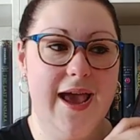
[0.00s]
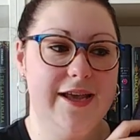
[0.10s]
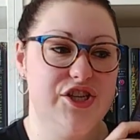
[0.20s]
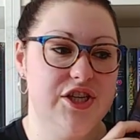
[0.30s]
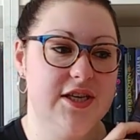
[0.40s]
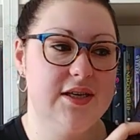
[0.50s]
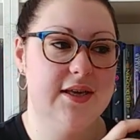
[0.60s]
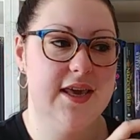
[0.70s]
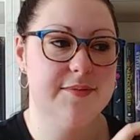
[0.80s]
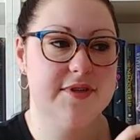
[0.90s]
And
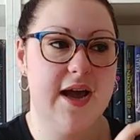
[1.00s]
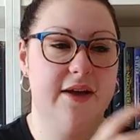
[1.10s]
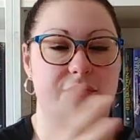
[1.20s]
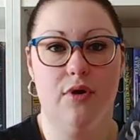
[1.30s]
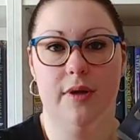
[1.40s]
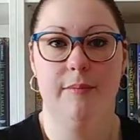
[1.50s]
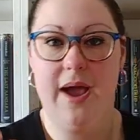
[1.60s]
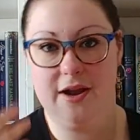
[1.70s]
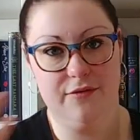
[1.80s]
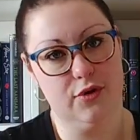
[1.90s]
she keeps kind of going
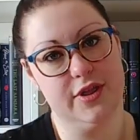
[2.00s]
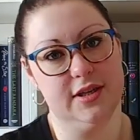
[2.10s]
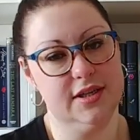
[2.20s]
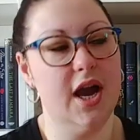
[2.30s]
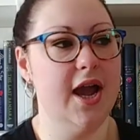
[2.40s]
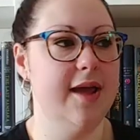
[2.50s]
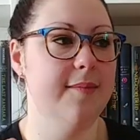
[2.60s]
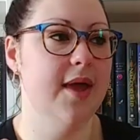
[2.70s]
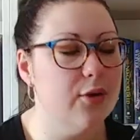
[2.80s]
back and forth in time.